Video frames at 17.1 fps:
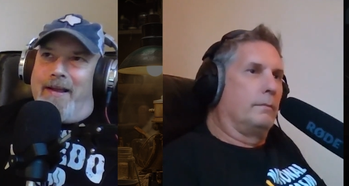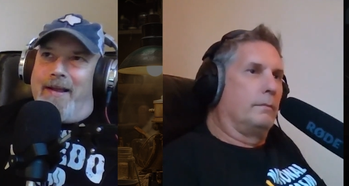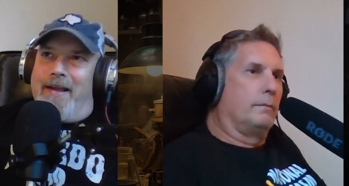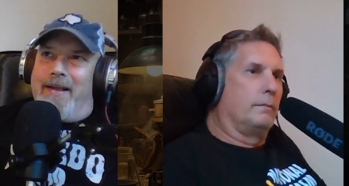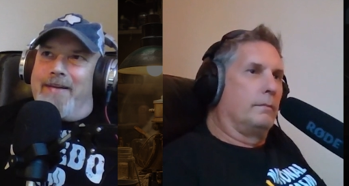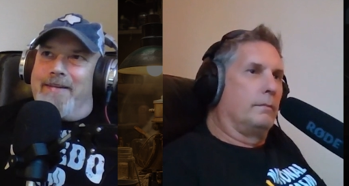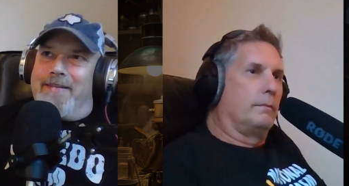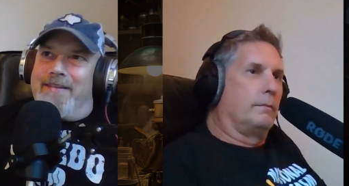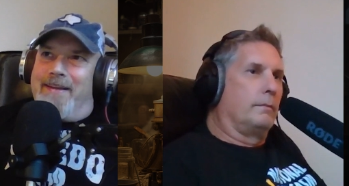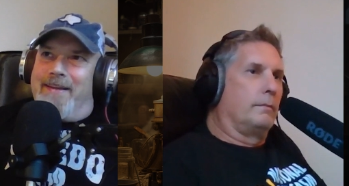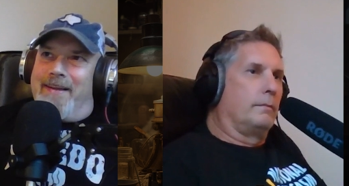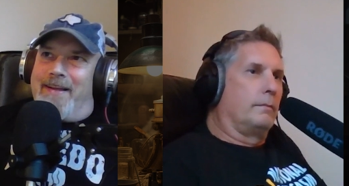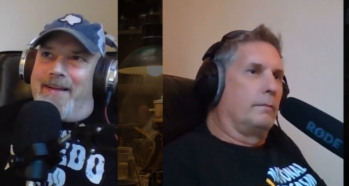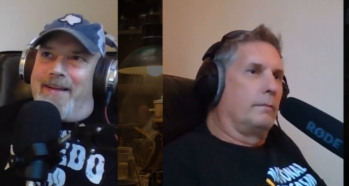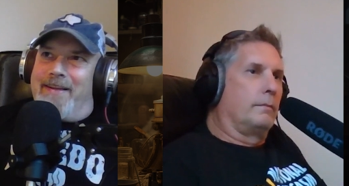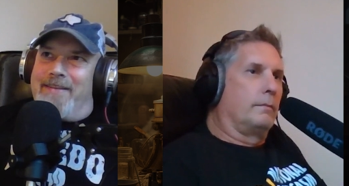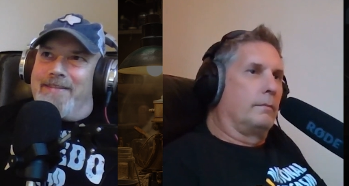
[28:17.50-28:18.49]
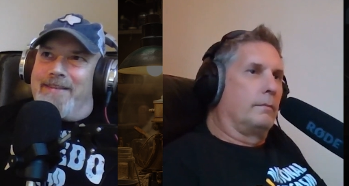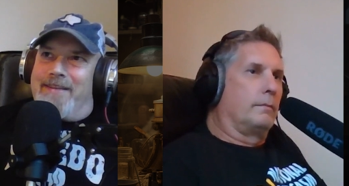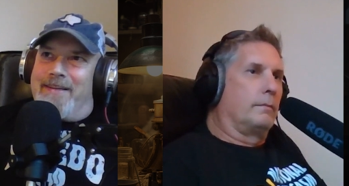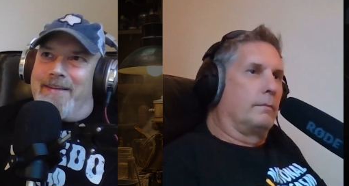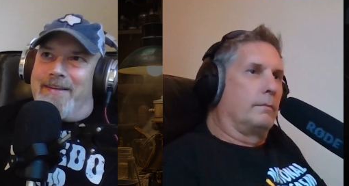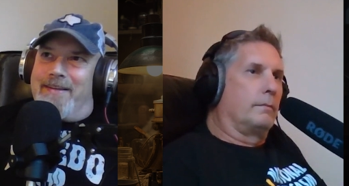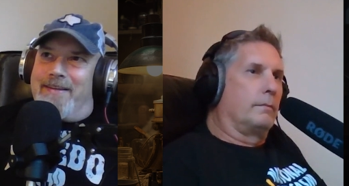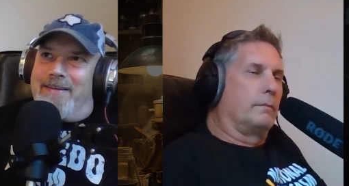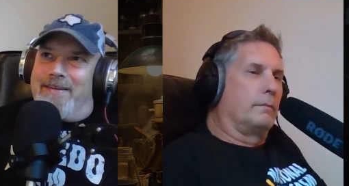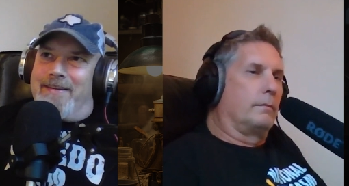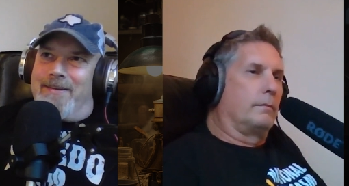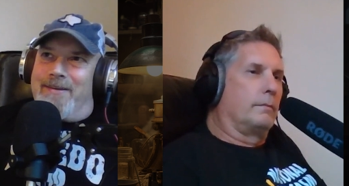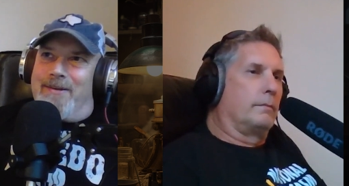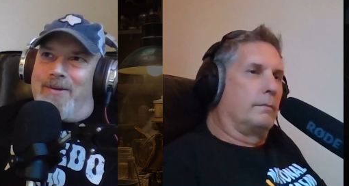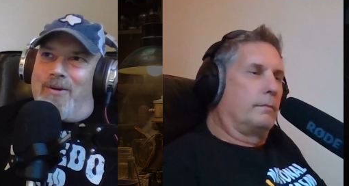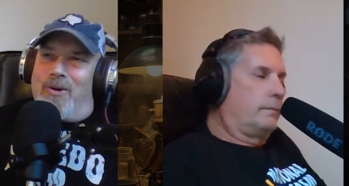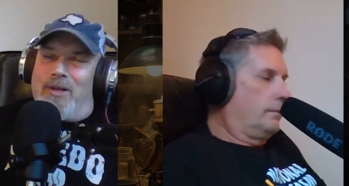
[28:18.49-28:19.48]
Speaker 1: and and the uh,
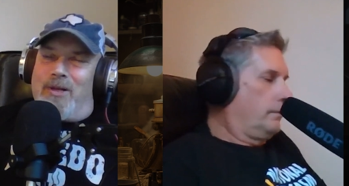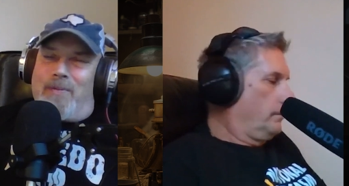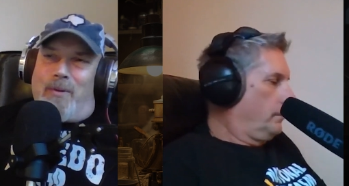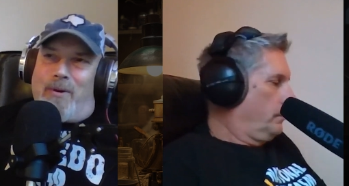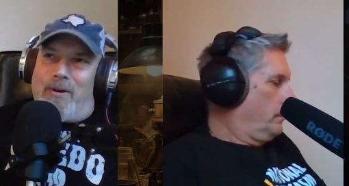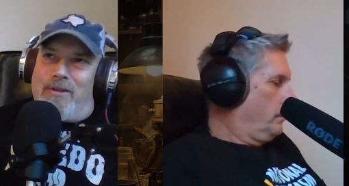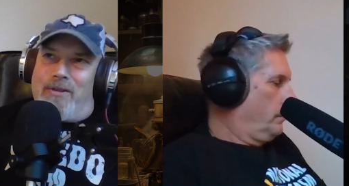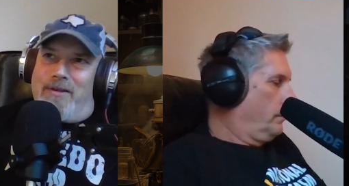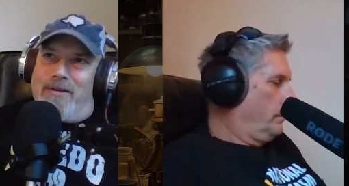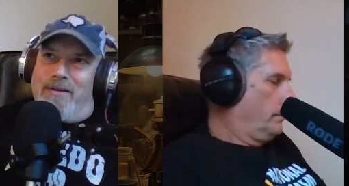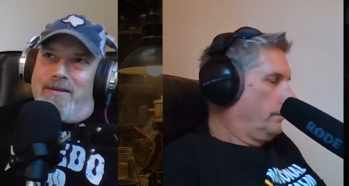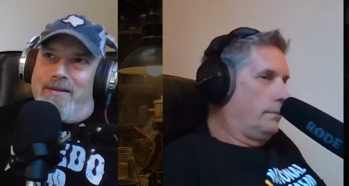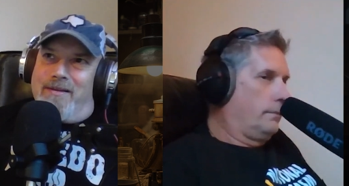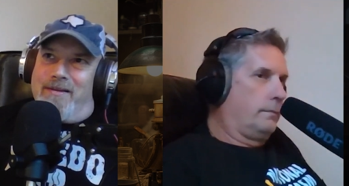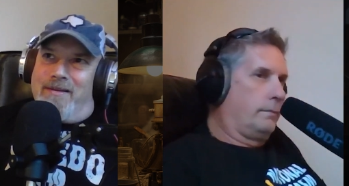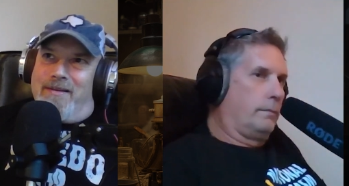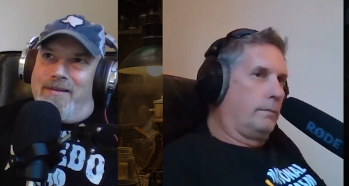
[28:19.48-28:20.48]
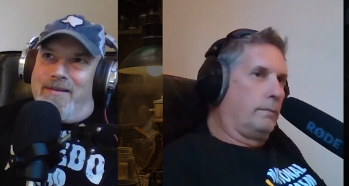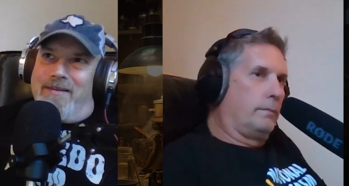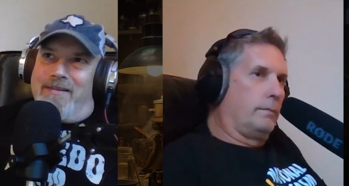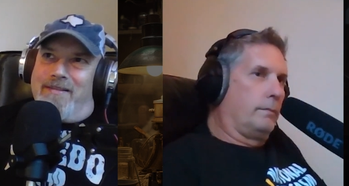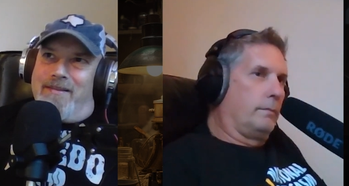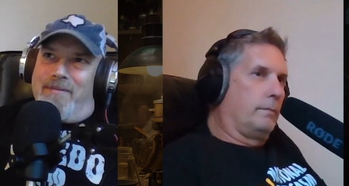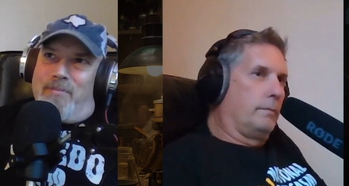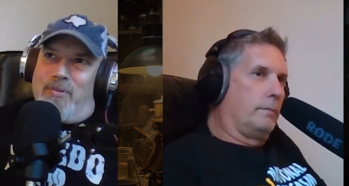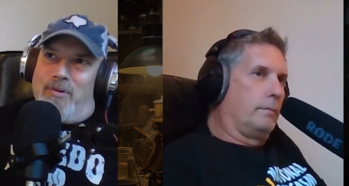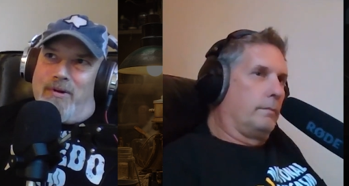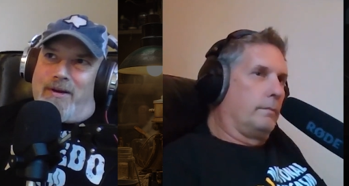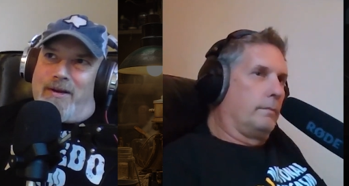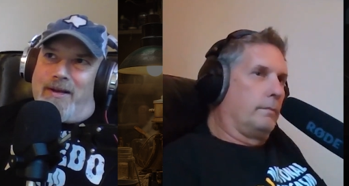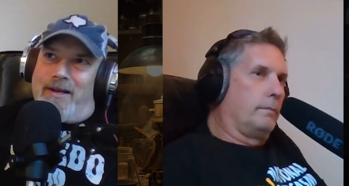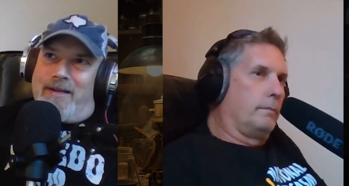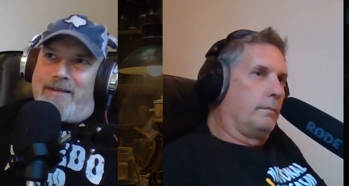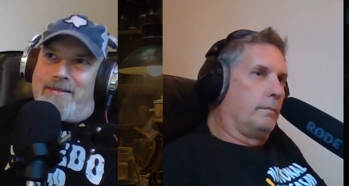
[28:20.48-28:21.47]
early part of the the
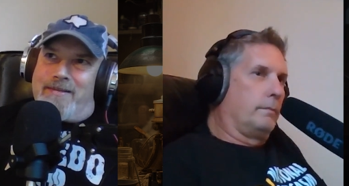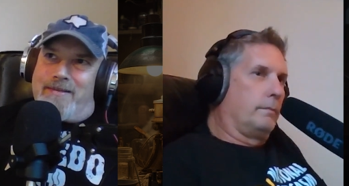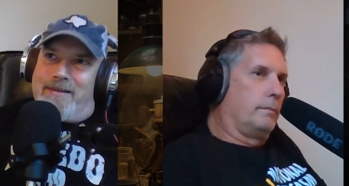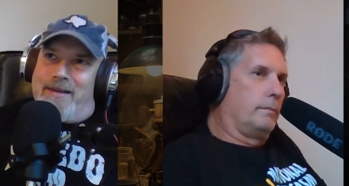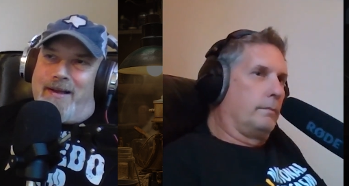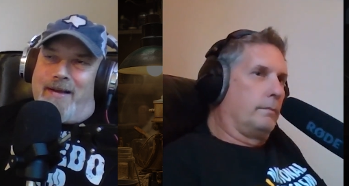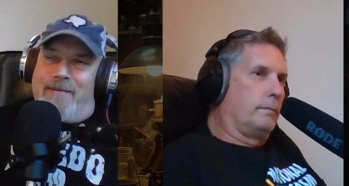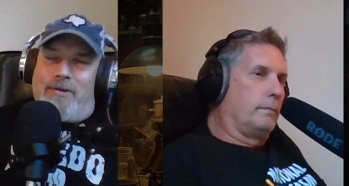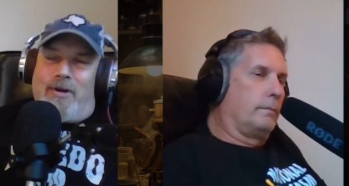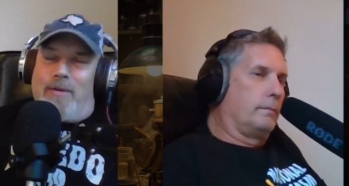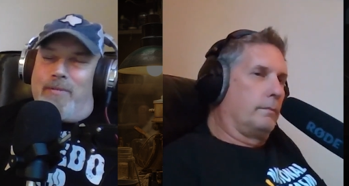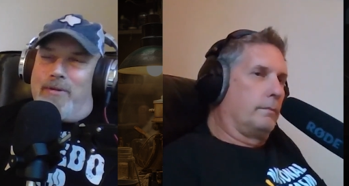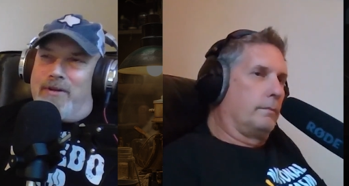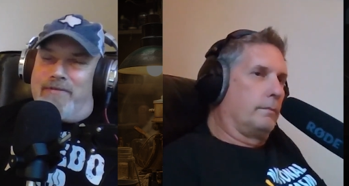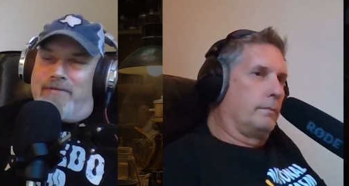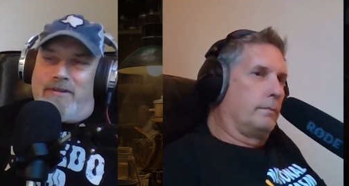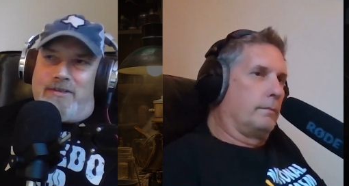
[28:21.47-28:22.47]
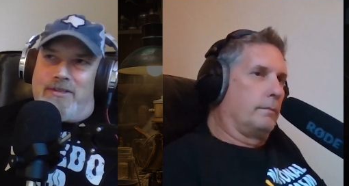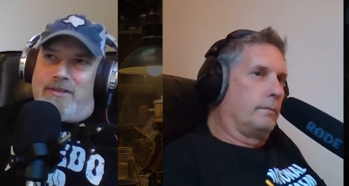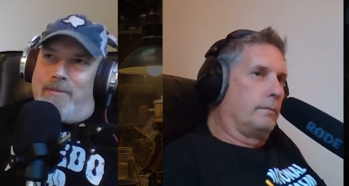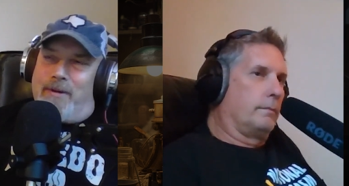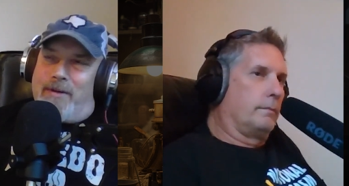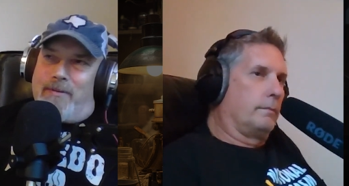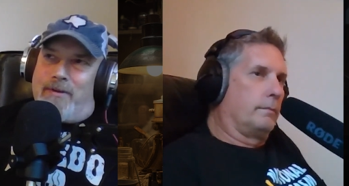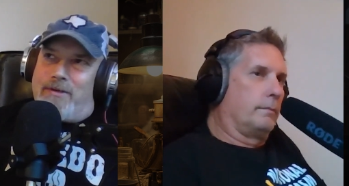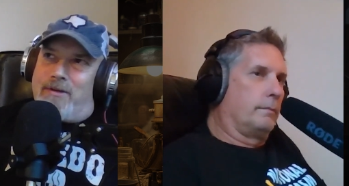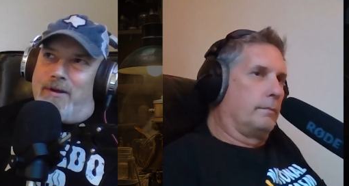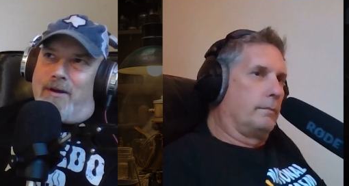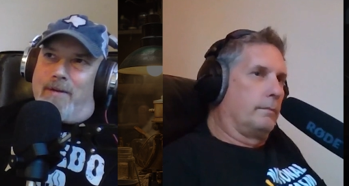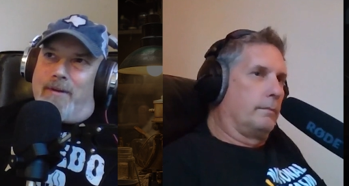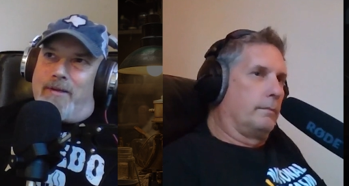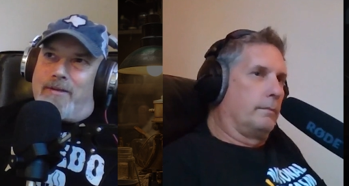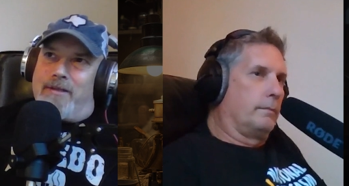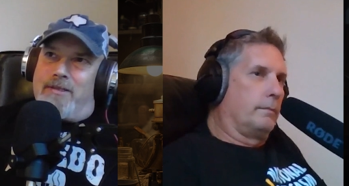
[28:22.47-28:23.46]
book, and I know I'm going to offend somebody when I talk
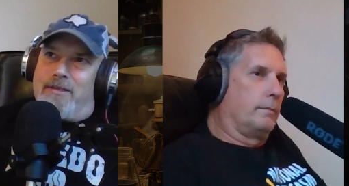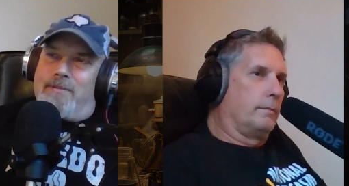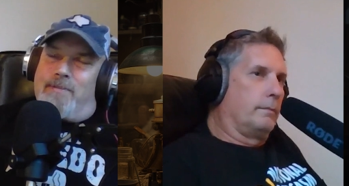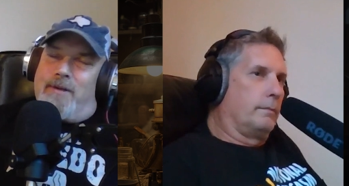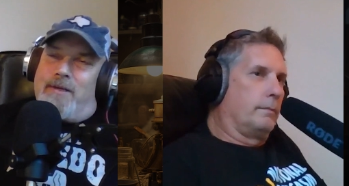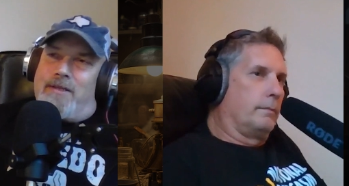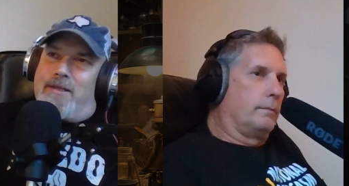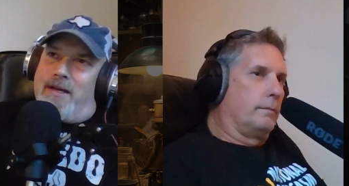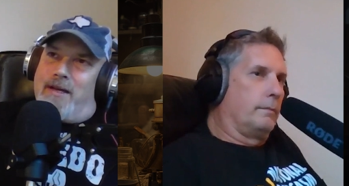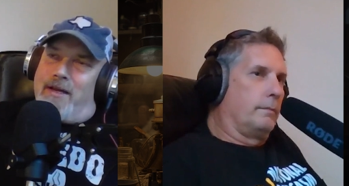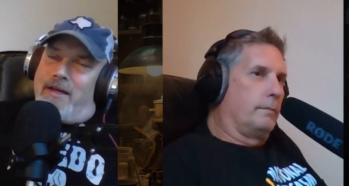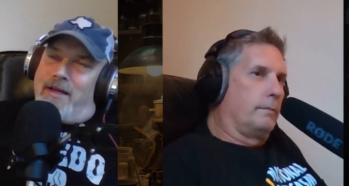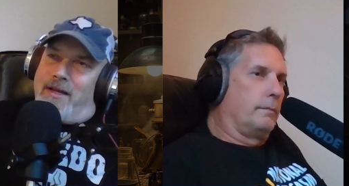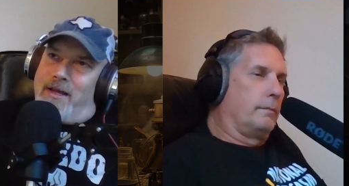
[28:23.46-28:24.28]
about this, but uh,